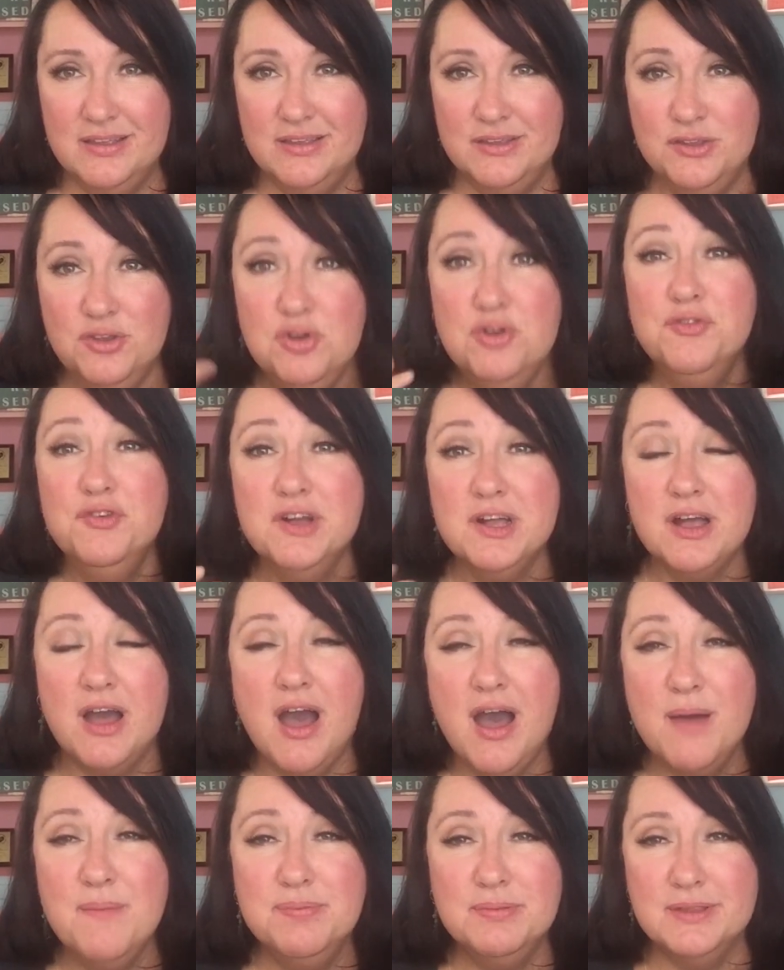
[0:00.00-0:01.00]
You've
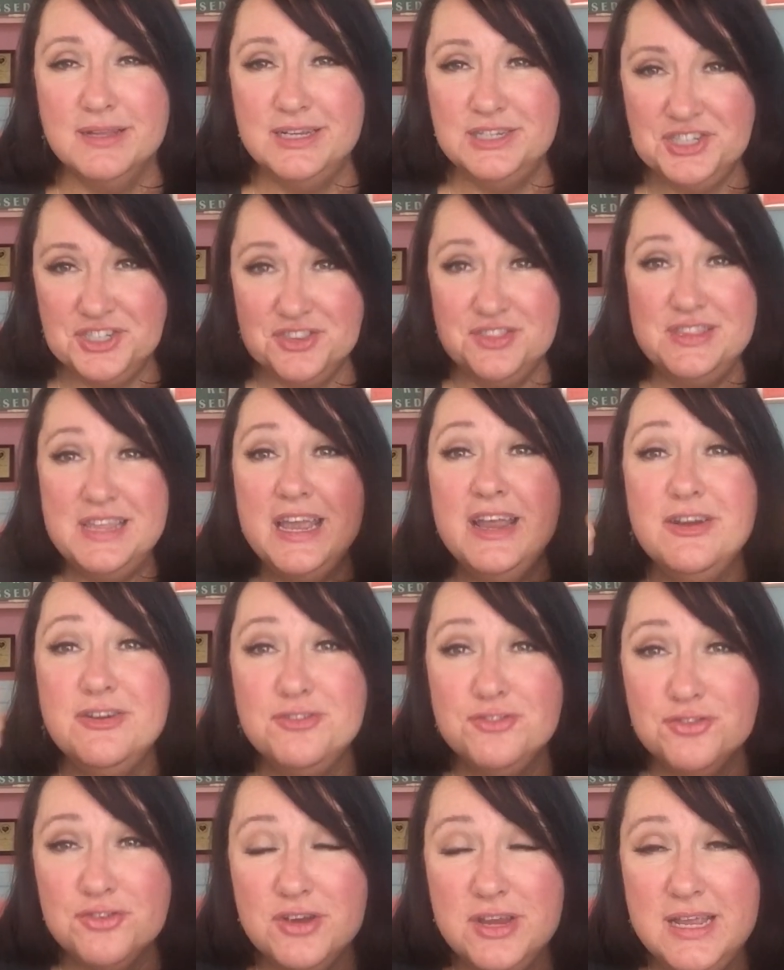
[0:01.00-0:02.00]
accomplished
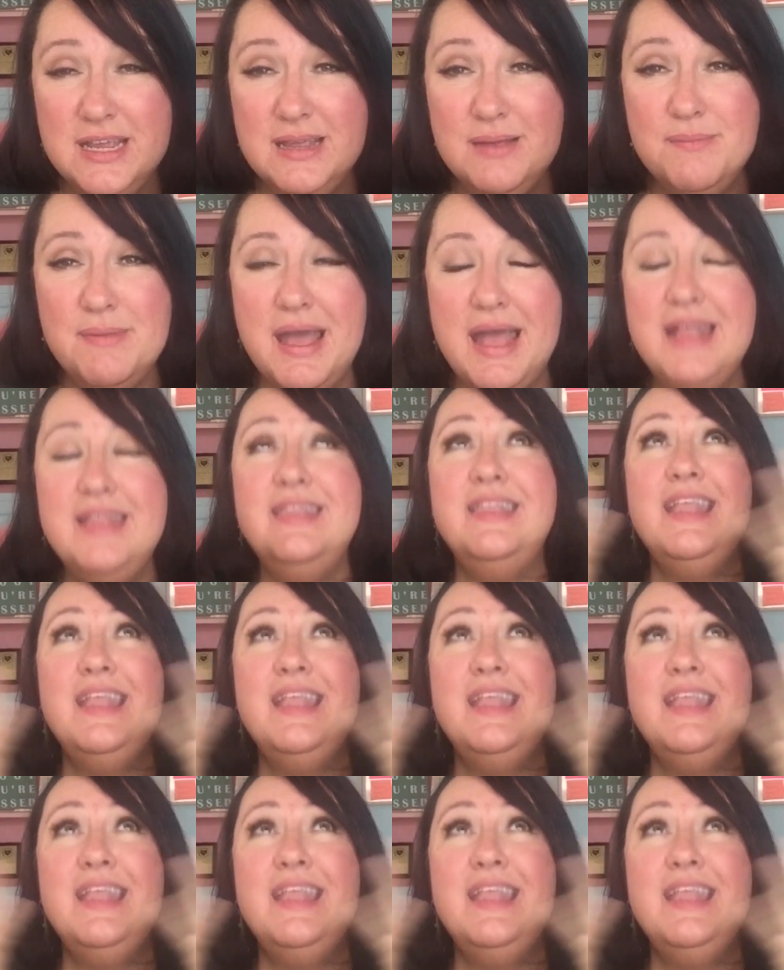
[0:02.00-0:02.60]
their dream and